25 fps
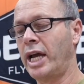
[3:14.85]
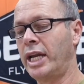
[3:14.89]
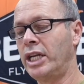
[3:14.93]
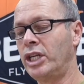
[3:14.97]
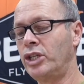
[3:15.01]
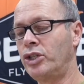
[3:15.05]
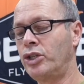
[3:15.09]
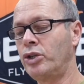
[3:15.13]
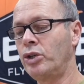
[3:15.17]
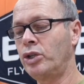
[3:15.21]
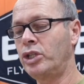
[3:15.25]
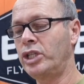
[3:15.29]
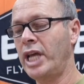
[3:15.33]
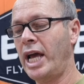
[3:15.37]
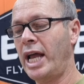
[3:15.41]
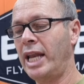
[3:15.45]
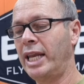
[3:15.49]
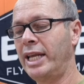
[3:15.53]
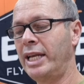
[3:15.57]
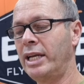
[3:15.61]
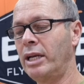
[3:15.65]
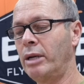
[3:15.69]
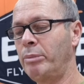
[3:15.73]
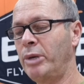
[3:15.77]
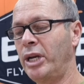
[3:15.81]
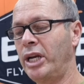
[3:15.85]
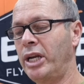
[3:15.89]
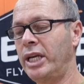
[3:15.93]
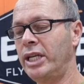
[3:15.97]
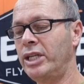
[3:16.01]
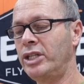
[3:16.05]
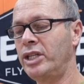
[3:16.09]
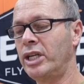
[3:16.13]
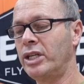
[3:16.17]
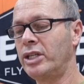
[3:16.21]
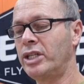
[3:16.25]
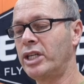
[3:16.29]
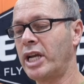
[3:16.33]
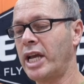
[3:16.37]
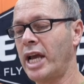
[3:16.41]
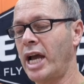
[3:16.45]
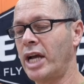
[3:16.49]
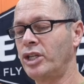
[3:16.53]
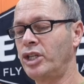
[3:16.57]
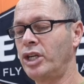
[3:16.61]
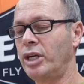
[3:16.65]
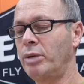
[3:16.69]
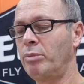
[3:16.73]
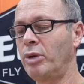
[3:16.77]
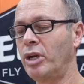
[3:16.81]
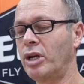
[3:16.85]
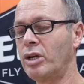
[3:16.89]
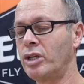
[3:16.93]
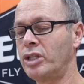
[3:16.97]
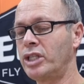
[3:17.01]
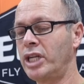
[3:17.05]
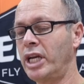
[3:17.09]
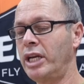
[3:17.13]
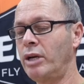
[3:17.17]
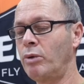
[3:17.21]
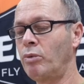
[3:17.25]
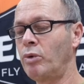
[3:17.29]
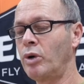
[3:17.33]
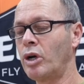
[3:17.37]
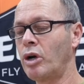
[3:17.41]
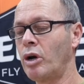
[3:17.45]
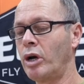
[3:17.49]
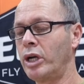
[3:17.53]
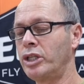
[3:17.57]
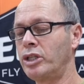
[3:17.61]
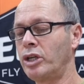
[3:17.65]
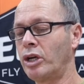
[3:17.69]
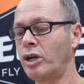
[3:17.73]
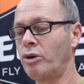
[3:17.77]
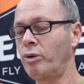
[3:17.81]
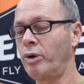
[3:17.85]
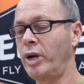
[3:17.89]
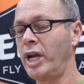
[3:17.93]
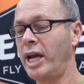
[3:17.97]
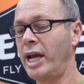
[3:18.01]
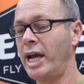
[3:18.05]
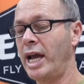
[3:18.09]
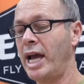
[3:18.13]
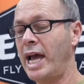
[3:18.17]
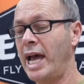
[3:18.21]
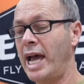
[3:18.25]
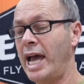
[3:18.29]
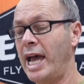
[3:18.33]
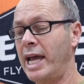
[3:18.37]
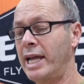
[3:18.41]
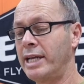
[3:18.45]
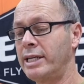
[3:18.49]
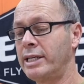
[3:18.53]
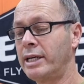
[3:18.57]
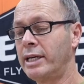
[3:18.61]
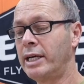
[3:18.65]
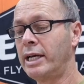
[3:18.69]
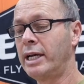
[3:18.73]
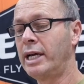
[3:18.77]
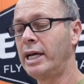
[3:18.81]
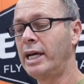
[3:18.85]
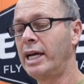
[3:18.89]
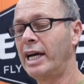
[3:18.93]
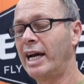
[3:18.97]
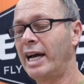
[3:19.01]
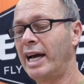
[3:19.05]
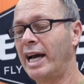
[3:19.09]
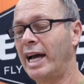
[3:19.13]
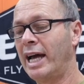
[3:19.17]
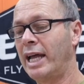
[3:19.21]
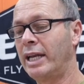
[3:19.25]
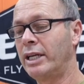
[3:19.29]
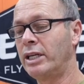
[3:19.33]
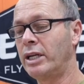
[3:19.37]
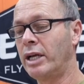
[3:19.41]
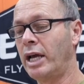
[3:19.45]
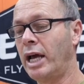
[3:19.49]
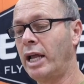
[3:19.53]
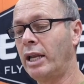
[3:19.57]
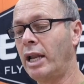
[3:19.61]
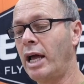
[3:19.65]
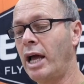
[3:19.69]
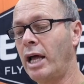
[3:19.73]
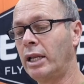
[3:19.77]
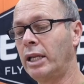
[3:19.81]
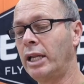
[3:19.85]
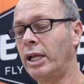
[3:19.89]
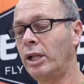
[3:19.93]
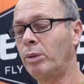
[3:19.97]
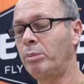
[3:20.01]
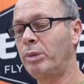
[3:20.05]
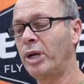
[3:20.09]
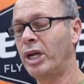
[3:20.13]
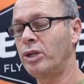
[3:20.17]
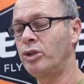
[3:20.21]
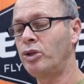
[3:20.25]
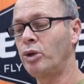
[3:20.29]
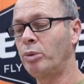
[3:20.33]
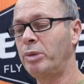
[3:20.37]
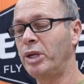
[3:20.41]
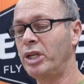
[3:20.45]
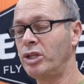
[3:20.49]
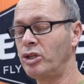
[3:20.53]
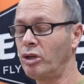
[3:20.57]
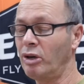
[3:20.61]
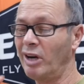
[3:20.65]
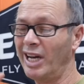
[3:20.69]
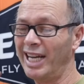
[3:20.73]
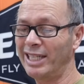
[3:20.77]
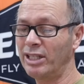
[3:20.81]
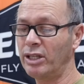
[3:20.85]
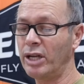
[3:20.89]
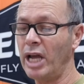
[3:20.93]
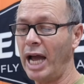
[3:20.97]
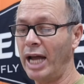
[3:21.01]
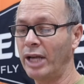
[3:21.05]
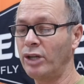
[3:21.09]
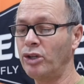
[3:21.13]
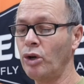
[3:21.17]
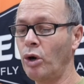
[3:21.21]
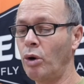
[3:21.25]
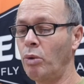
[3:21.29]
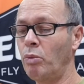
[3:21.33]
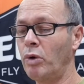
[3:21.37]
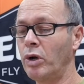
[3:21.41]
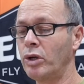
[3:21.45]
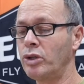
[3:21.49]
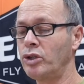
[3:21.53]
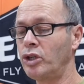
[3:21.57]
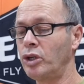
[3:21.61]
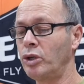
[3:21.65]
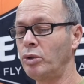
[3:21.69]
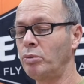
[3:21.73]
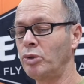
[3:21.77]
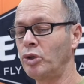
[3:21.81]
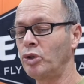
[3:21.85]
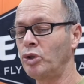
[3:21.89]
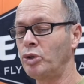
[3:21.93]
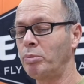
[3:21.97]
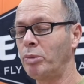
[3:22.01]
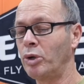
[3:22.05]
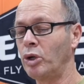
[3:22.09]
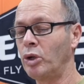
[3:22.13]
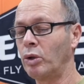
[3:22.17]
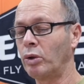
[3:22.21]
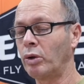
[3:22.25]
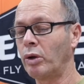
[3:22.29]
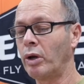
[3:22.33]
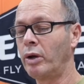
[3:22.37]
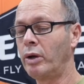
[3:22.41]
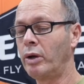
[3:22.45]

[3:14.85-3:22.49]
It's just that little bit easier to catch in because here we're going to create a head and a little bit of dubbing, so I don't want too much bulk.